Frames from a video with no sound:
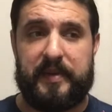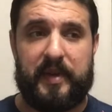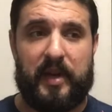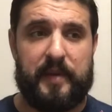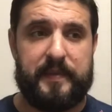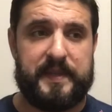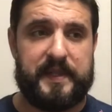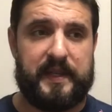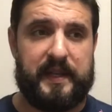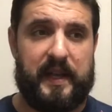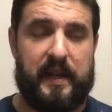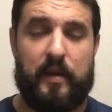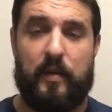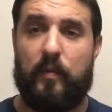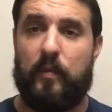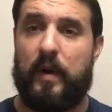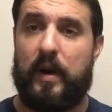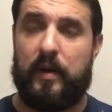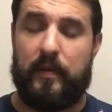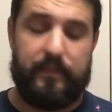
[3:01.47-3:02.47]
Toms today?
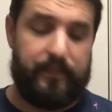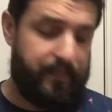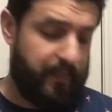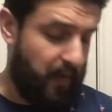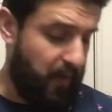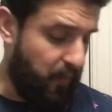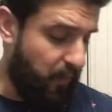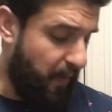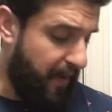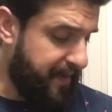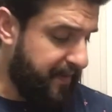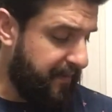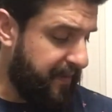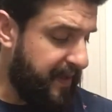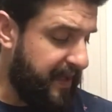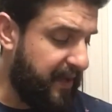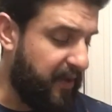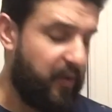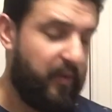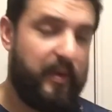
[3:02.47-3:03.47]
Well, one of
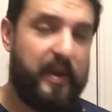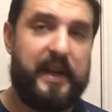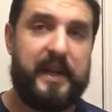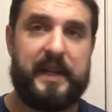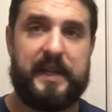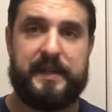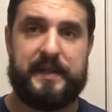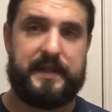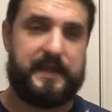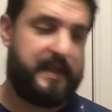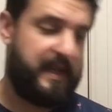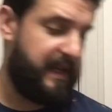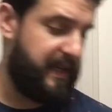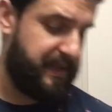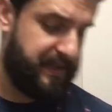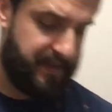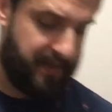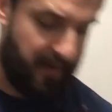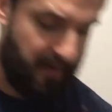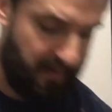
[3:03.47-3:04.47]
the ingredients that
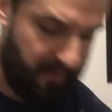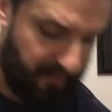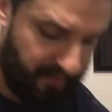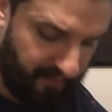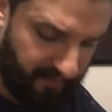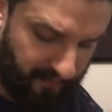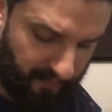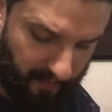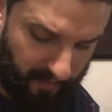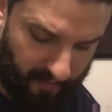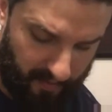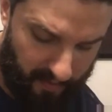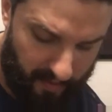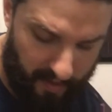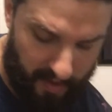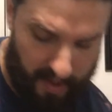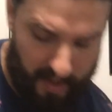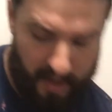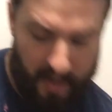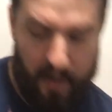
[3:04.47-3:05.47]
is known for
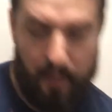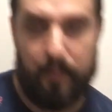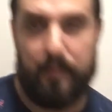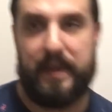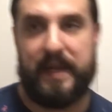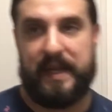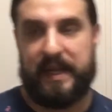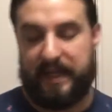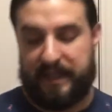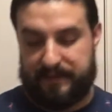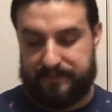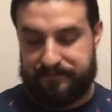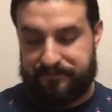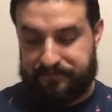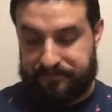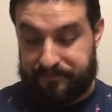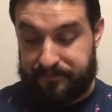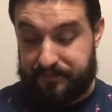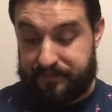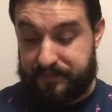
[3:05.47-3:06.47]
being
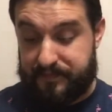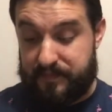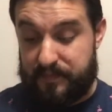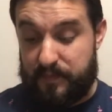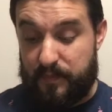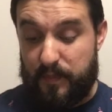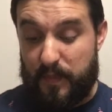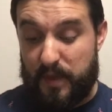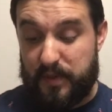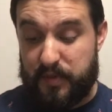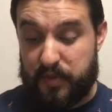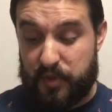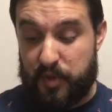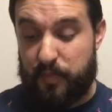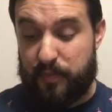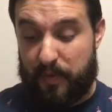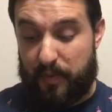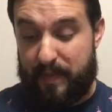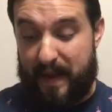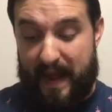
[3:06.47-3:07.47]

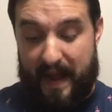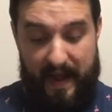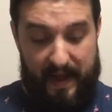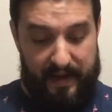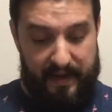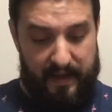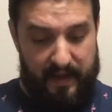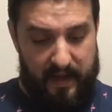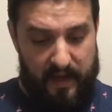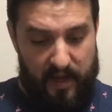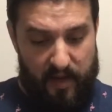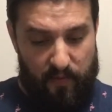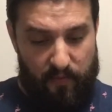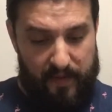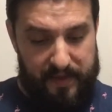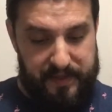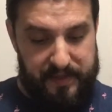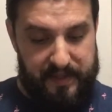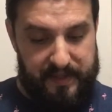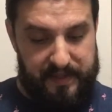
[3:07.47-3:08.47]
super bad,
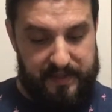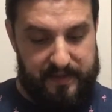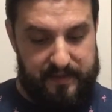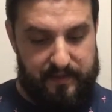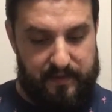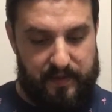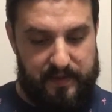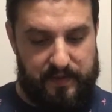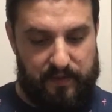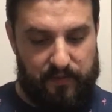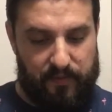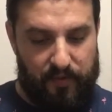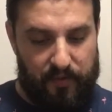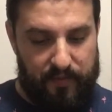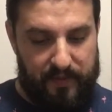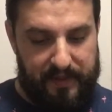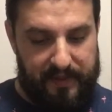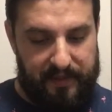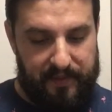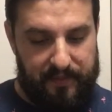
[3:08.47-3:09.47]
which is there's
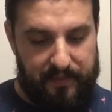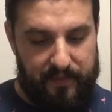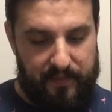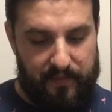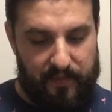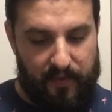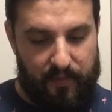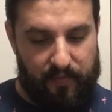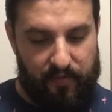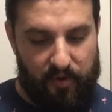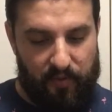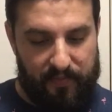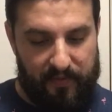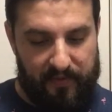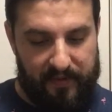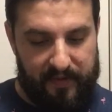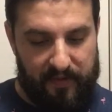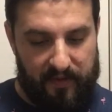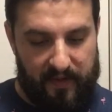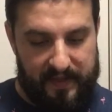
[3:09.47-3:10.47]
aluminum, the
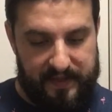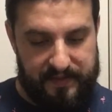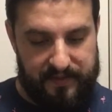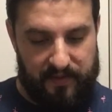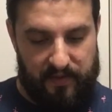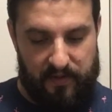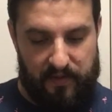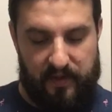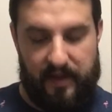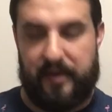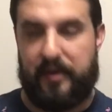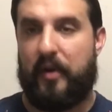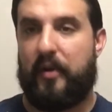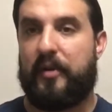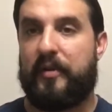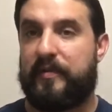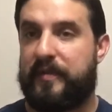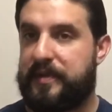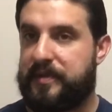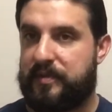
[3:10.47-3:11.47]
propylene glycol, and
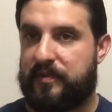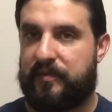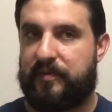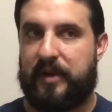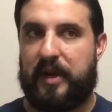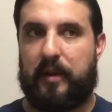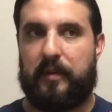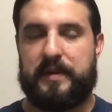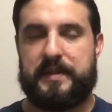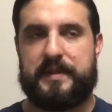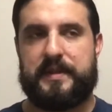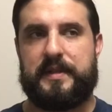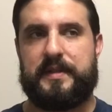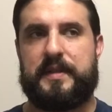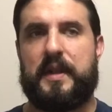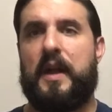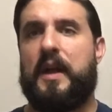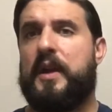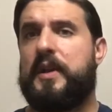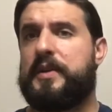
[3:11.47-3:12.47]
artificial fragrances.
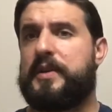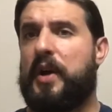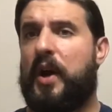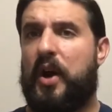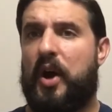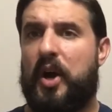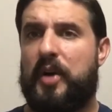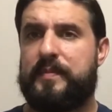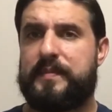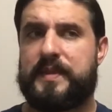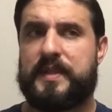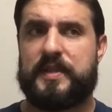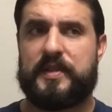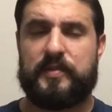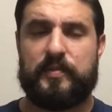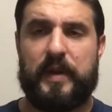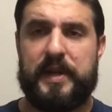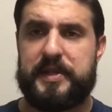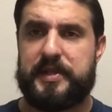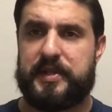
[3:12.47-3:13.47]
Tom
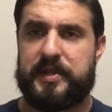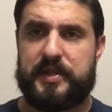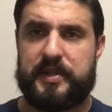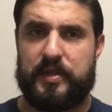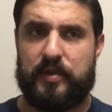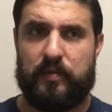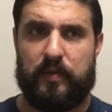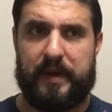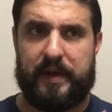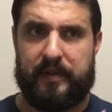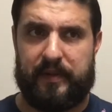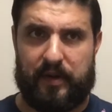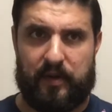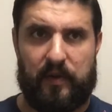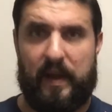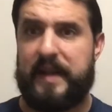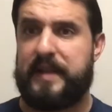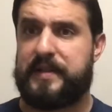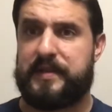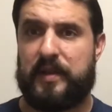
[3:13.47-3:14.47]
switched to one of the
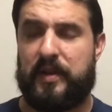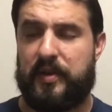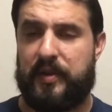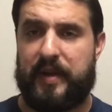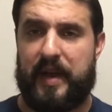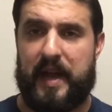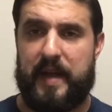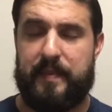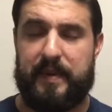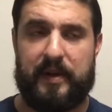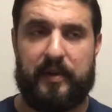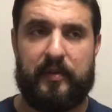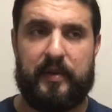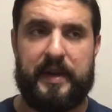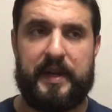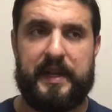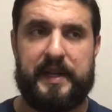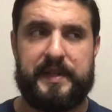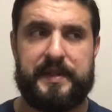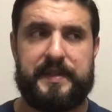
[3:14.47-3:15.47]
glycol type
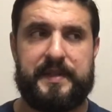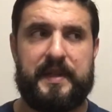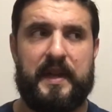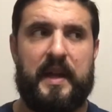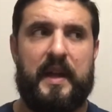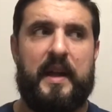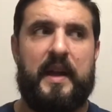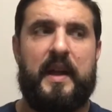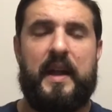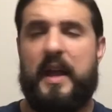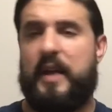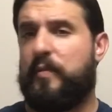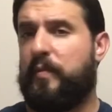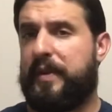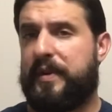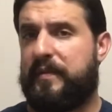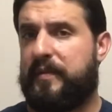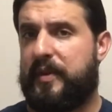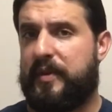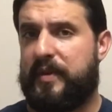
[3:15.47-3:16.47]
ingredients in one
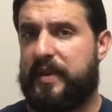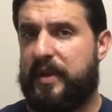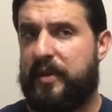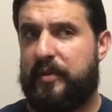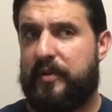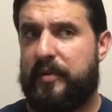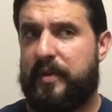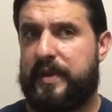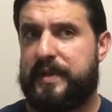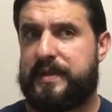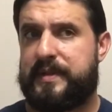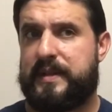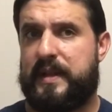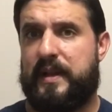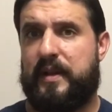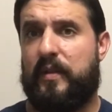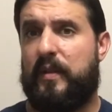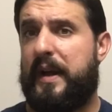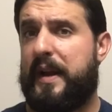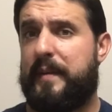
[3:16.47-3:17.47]
of their deodorants, and
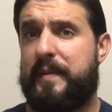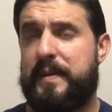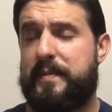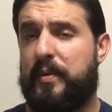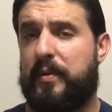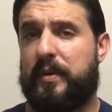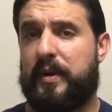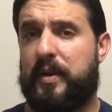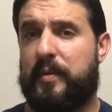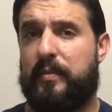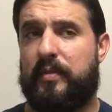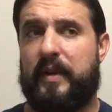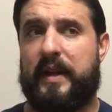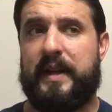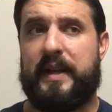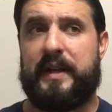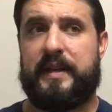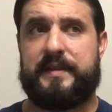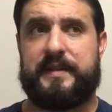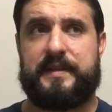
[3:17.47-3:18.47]
a lot of people were
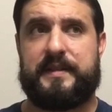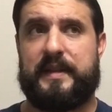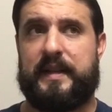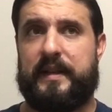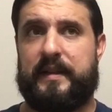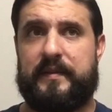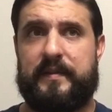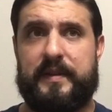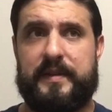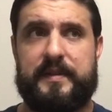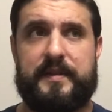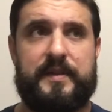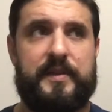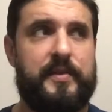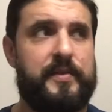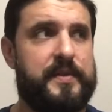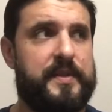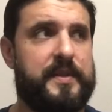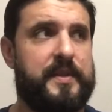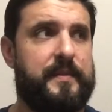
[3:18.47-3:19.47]
complaining because it's like, this
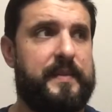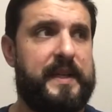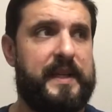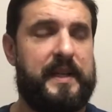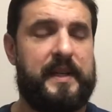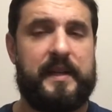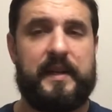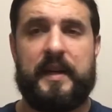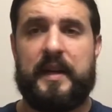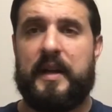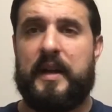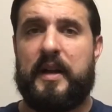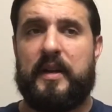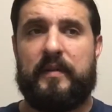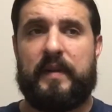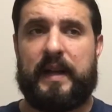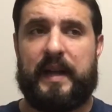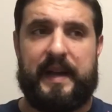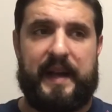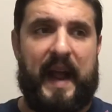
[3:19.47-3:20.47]
used to be
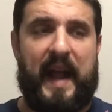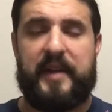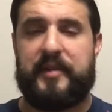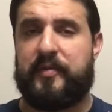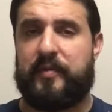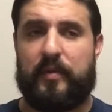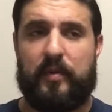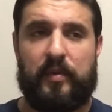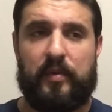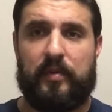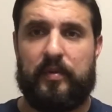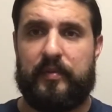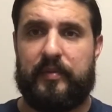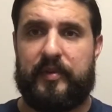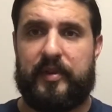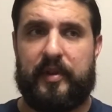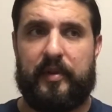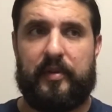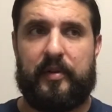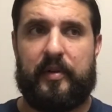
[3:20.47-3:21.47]
like a natural
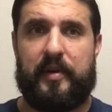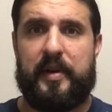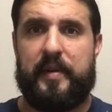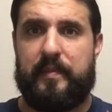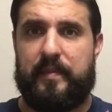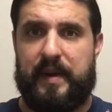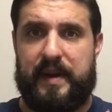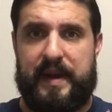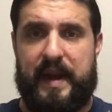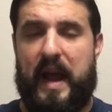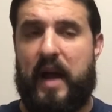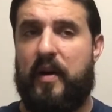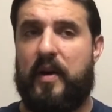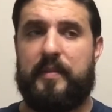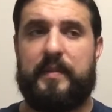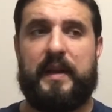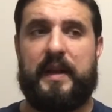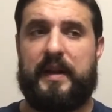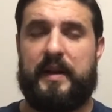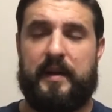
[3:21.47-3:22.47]
deodorant, but now
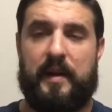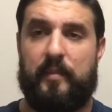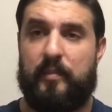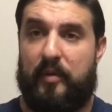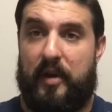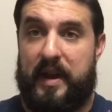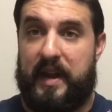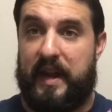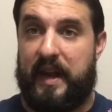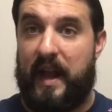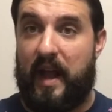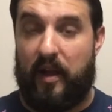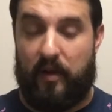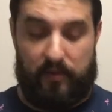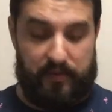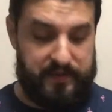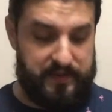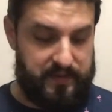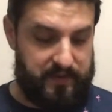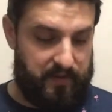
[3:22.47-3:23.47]
I'm breaking
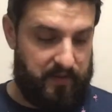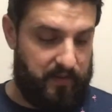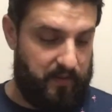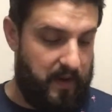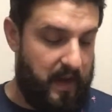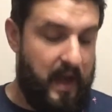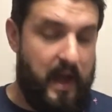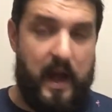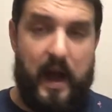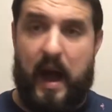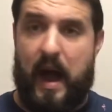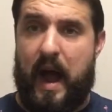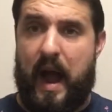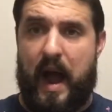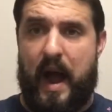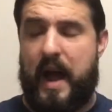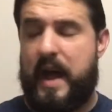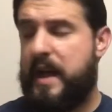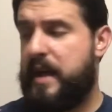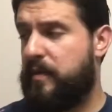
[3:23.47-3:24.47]
out. So
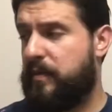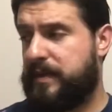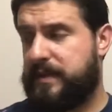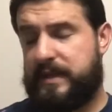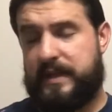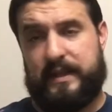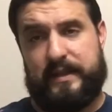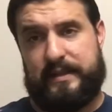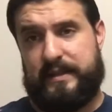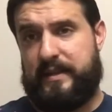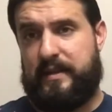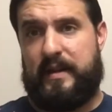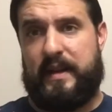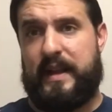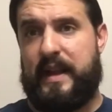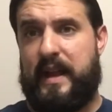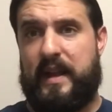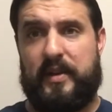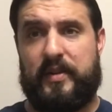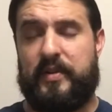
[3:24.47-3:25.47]
I was like, no, I
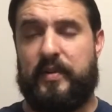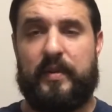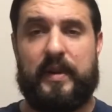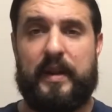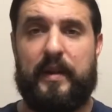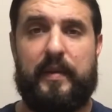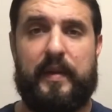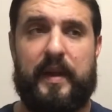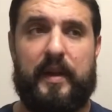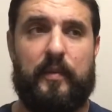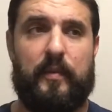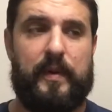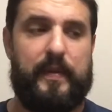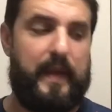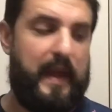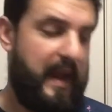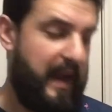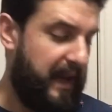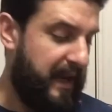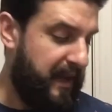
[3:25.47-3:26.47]
can't do anything with
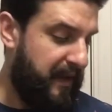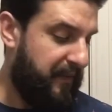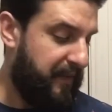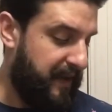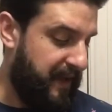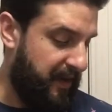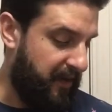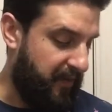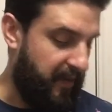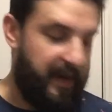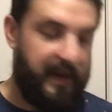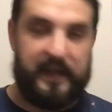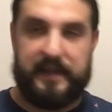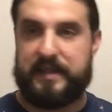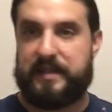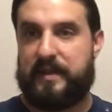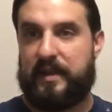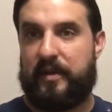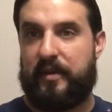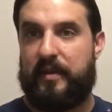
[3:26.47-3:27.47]
any of the ingredients
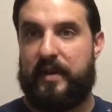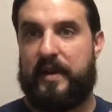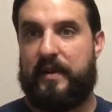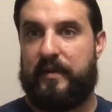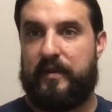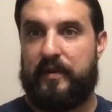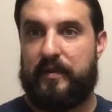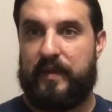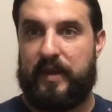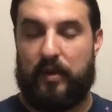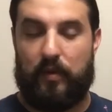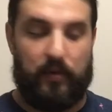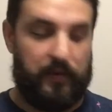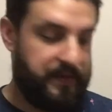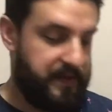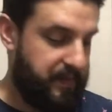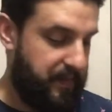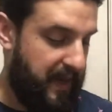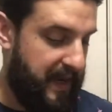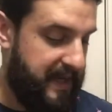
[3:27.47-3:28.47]
that are in the Old
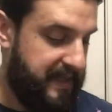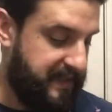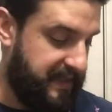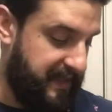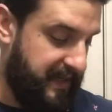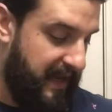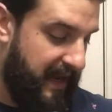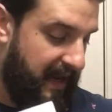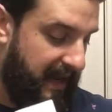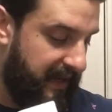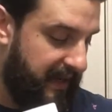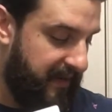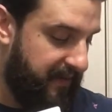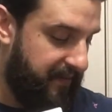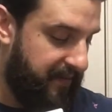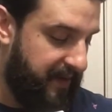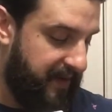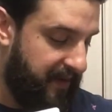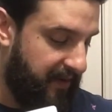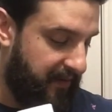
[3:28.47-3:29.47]
Spice and any of
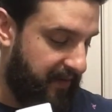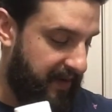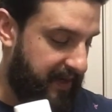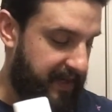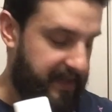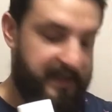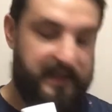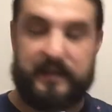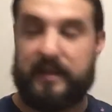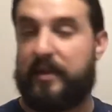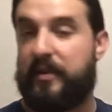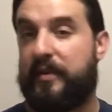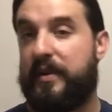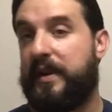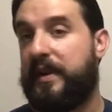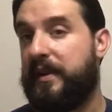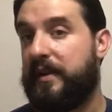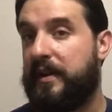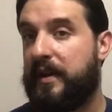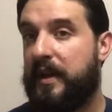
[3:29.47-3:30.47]
the ingredients that are
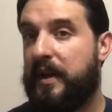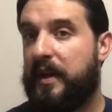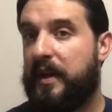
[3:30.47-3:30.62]
in